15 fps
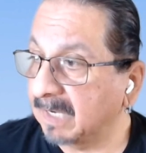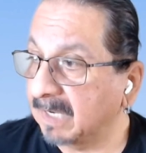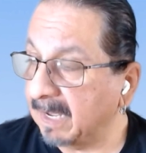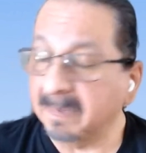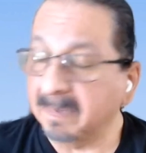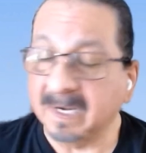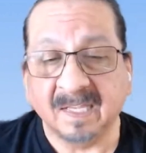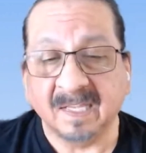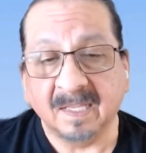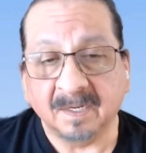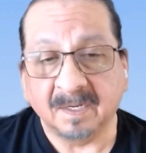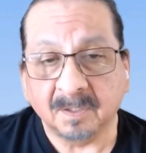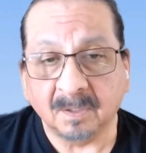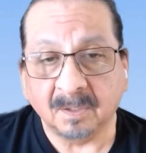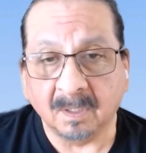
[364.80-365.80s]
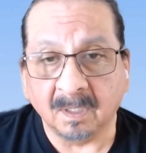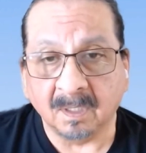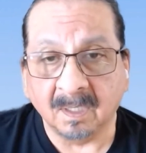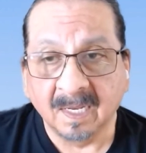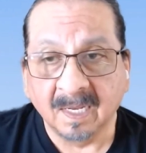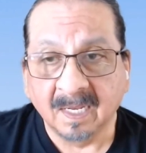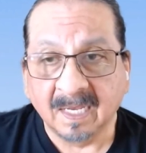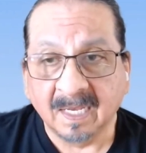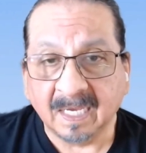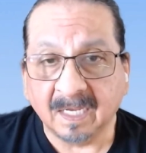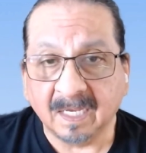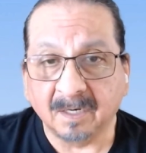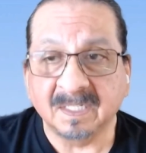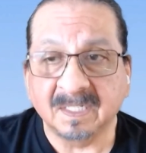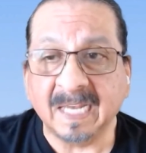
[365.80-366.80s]
company that you're
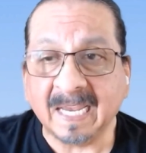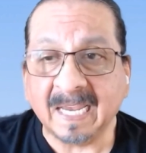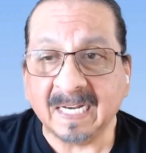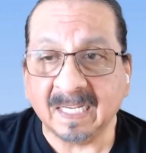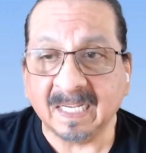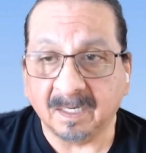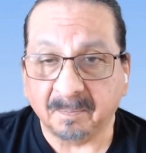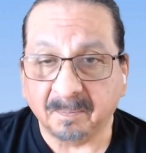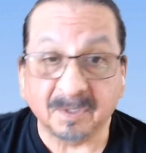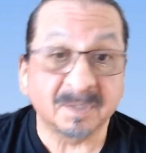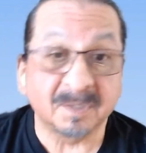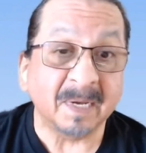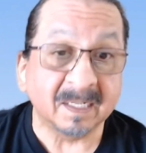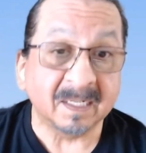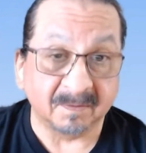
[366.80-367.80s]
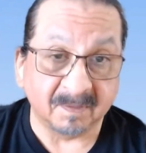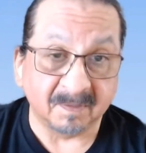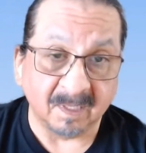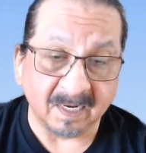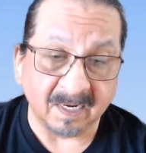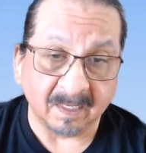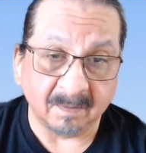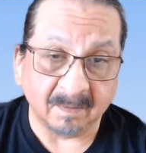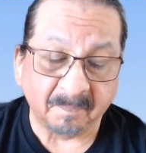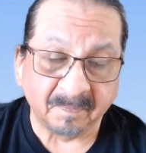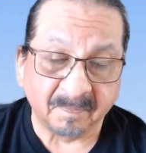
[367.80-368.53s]
entertaining, a prospective client.